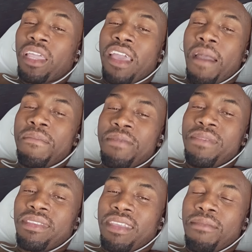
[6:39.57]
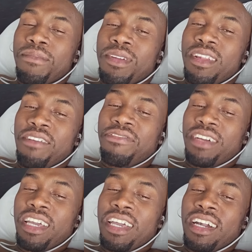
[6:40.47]
can't make me stop under
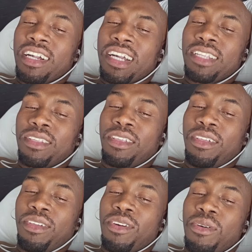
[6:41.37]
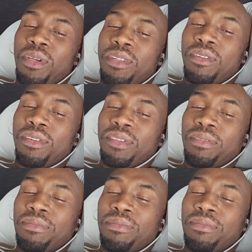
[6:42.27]
fire, I got go with you now.